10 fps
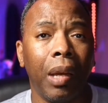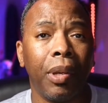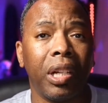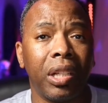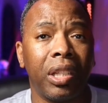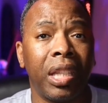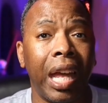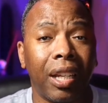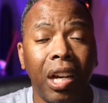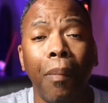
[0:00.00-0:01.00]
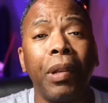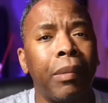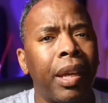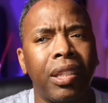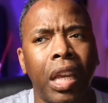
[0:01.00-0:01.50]
because that company
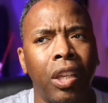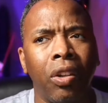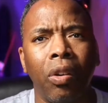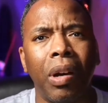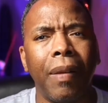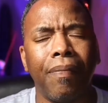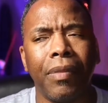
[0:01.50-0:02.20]
may say, you know what?